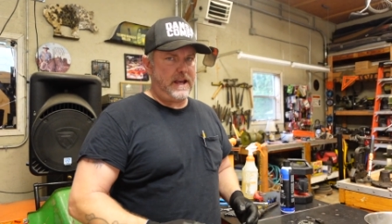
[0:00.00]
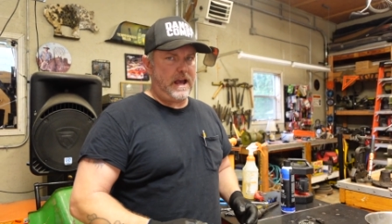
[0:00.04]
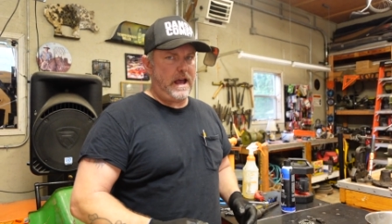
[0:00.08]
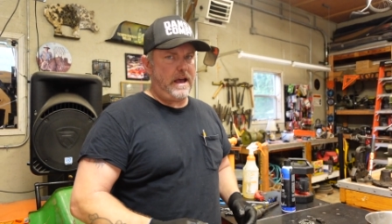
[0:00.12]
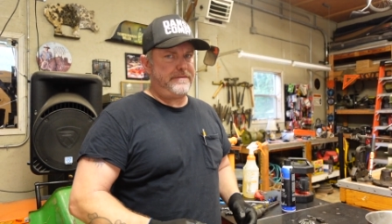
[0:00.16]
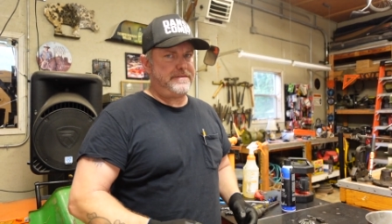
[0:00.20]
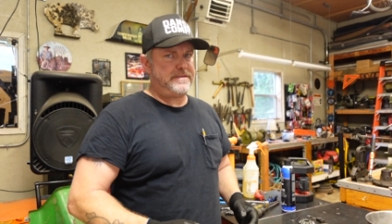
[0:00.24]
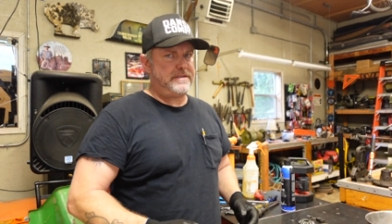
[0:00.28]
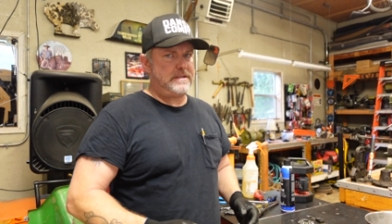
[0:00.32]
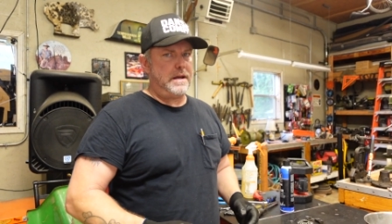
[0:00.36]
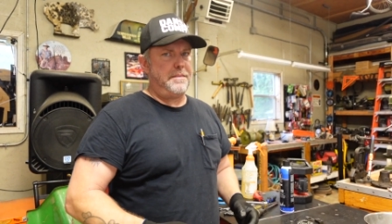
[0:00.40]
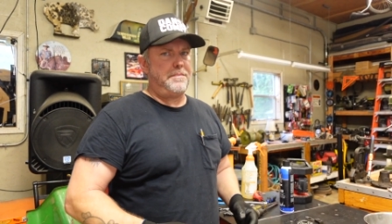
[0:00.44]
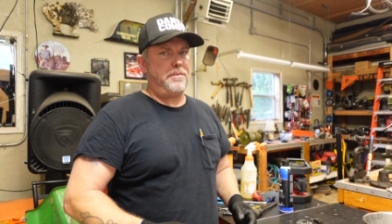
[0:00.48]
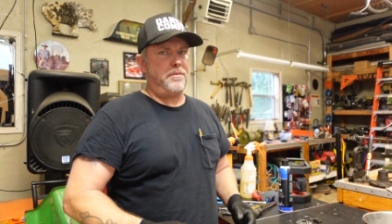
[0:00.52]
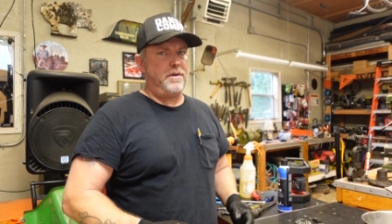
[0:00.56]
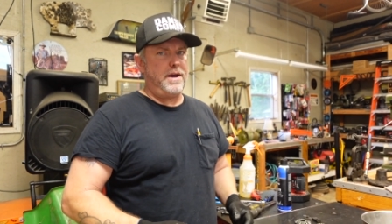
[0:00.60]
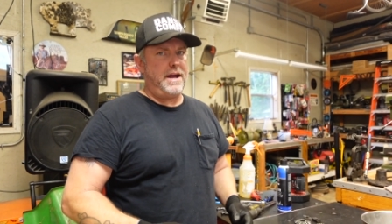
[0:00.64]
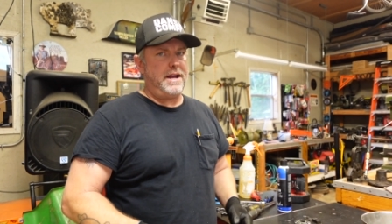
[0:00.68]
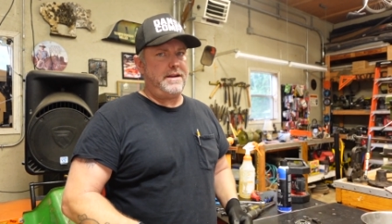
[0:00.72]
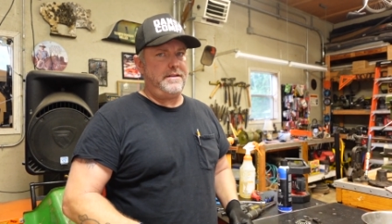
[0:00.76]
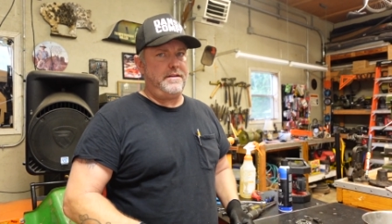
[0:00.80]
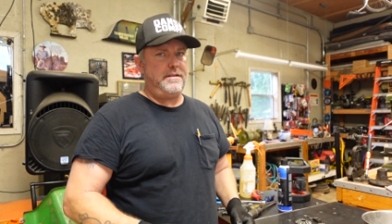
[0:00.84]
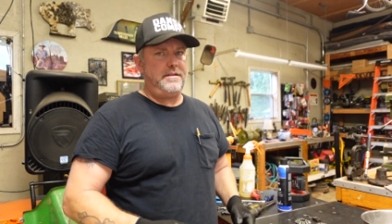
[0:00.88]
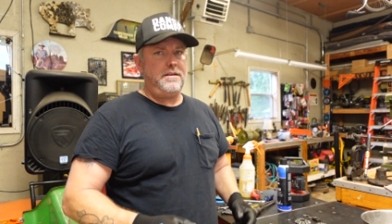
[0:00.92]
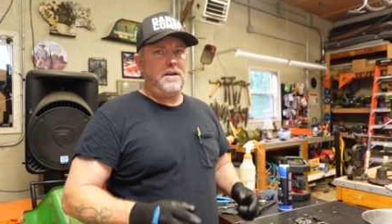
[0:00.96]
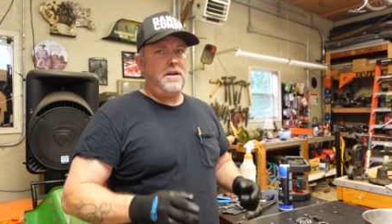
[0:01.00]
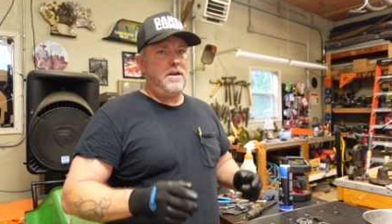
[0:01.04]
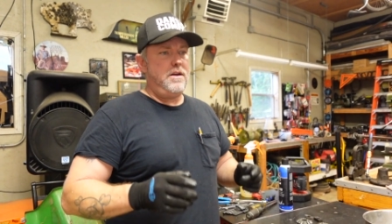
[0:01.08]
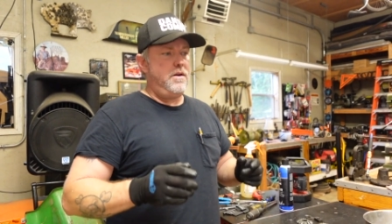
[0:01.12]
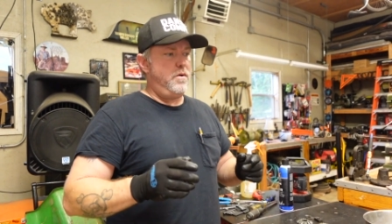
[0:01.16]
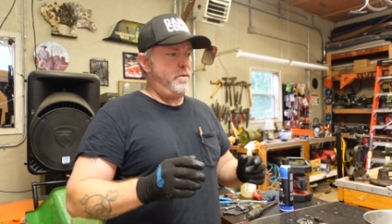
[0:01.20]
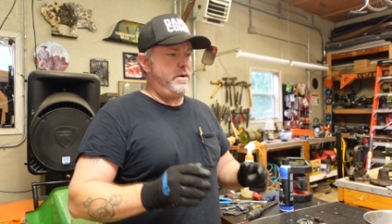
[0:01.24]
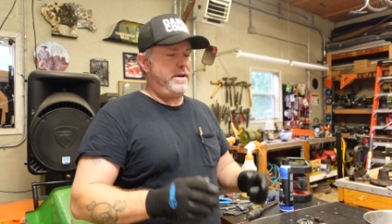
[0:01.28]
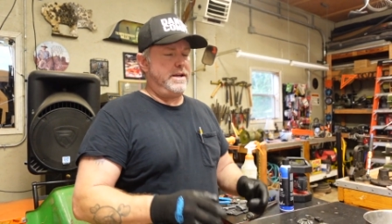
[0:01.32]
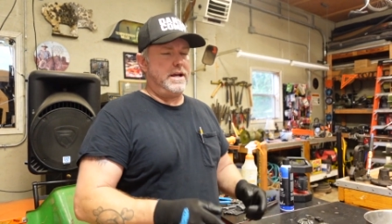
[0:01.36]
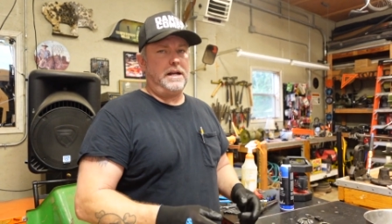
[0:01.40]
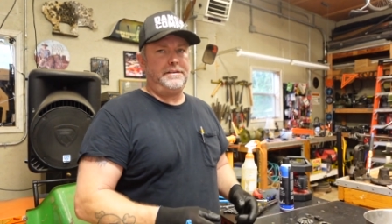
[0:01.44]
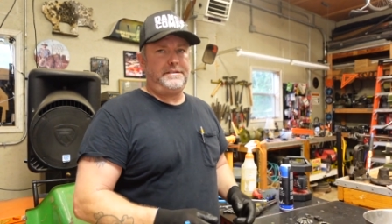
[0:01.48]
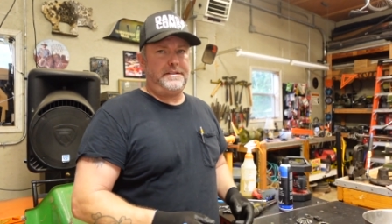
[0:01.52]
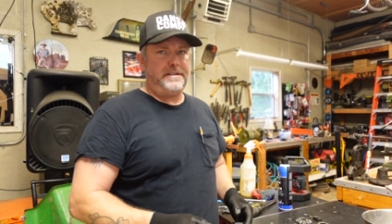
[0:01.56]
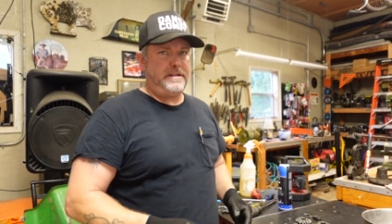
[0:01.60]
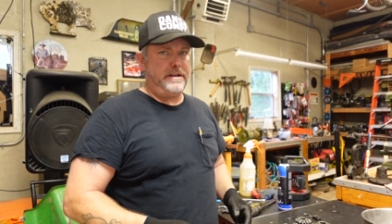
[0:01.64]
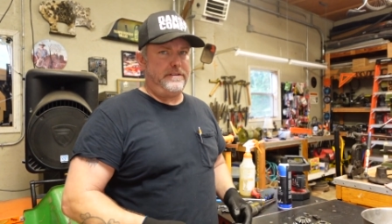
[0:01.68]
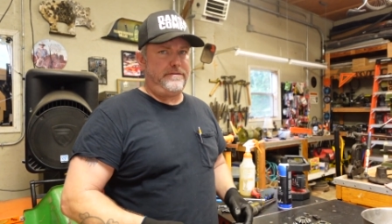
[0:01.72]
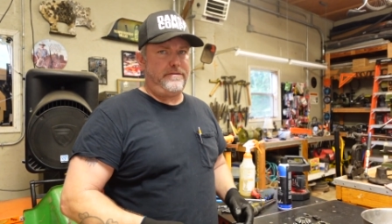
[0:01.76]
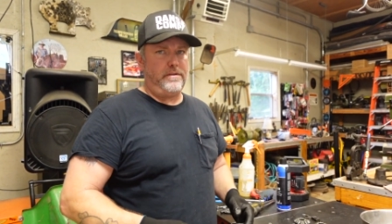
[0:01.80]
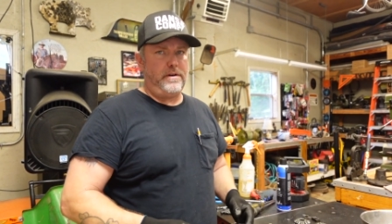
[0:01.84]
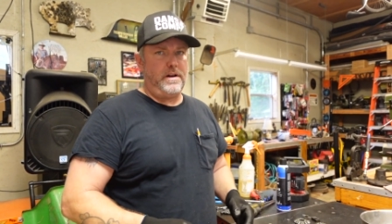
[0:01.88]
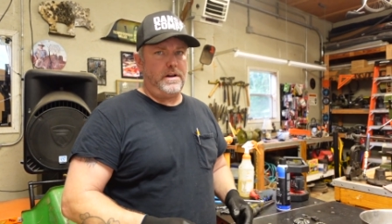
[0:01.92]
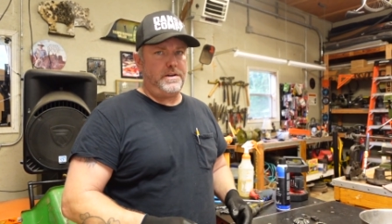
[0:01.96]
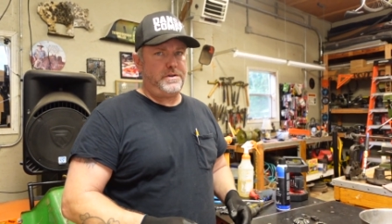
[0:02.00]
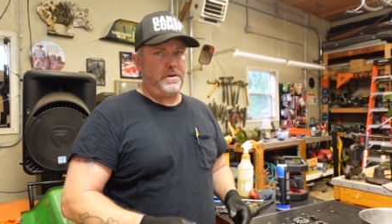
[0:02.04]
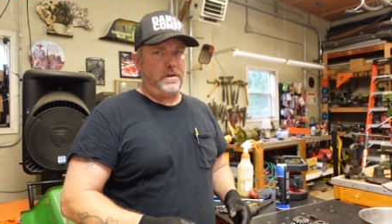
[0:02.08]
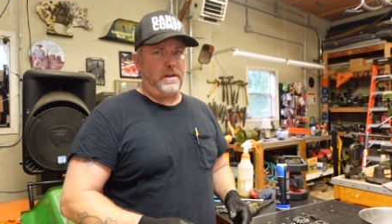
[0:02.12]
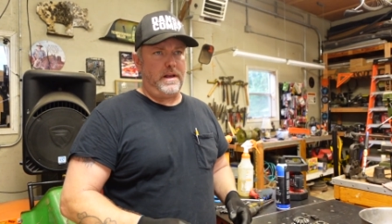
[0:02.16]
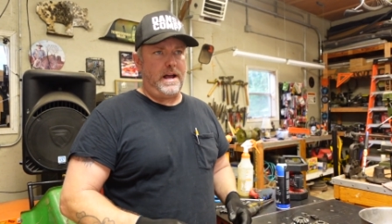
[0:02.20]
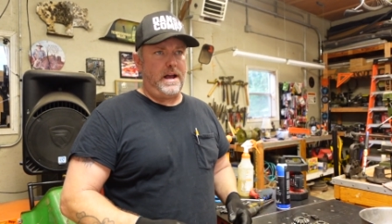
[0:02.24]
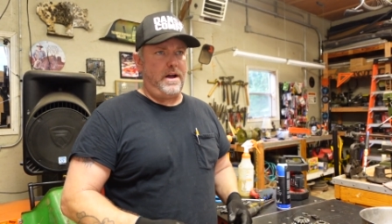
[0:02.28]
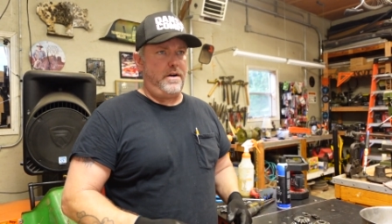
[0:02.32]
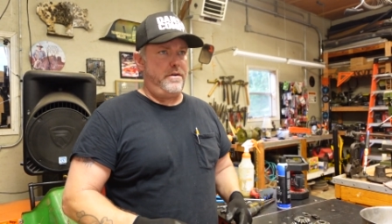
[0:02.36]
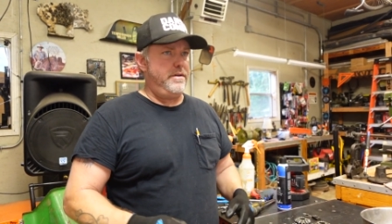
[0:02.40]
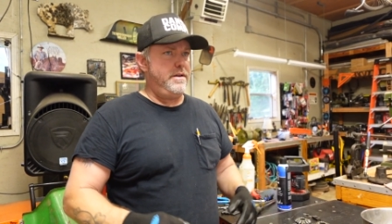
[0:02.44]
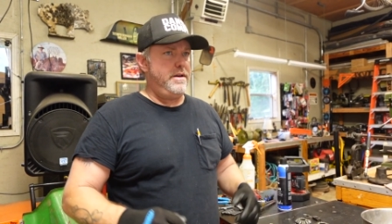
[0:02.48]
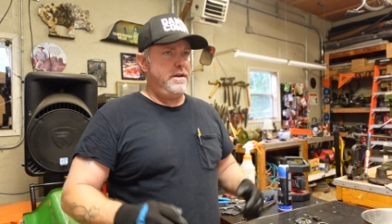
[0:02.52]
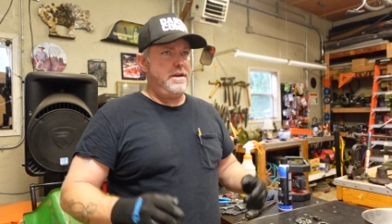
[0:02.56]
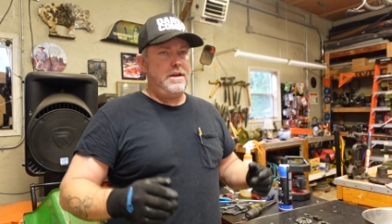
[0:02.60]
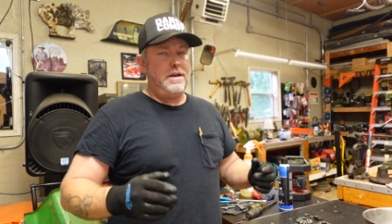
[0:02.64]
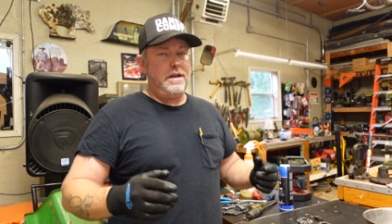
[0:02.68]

half separated. We got the differential out.